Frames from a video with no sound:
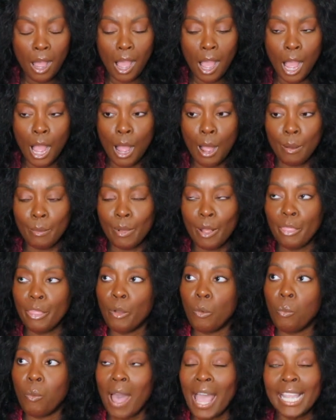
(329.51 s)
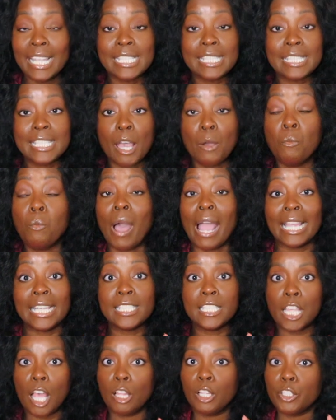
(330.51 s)
Um, the YSL,
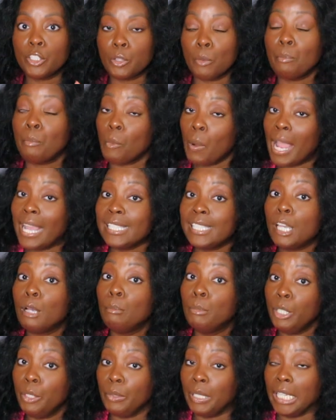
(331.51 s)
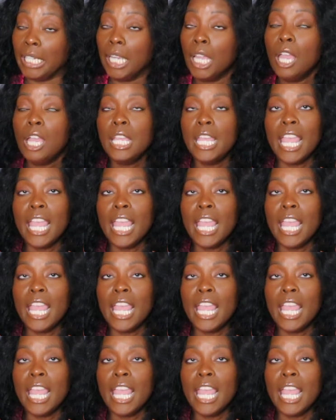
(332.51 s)
YSL is YSL Beauty